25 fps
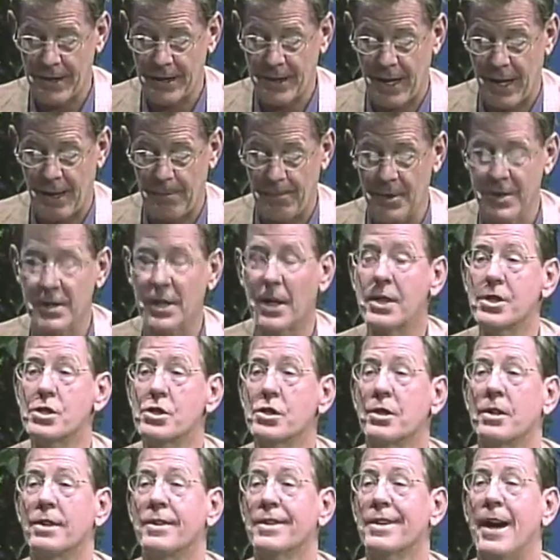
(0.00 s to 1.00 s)

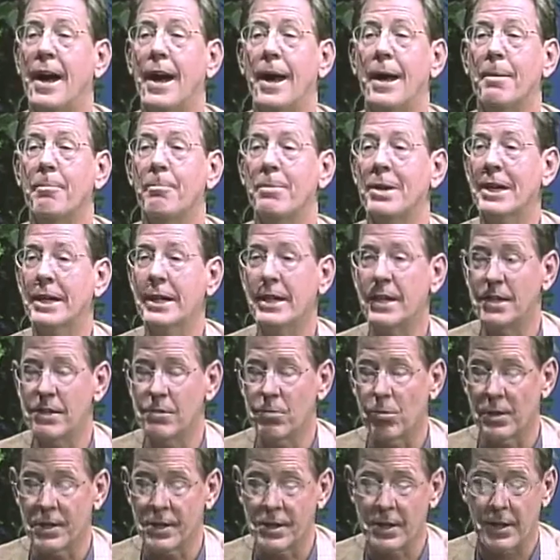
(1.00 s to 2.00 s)
hypertension and diabetes,
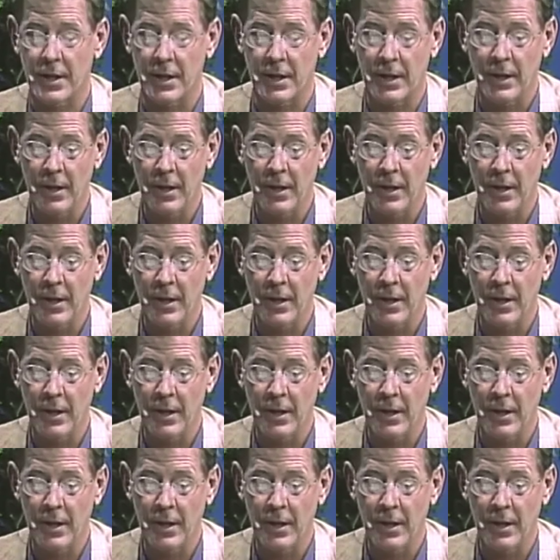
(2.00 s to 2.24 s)
which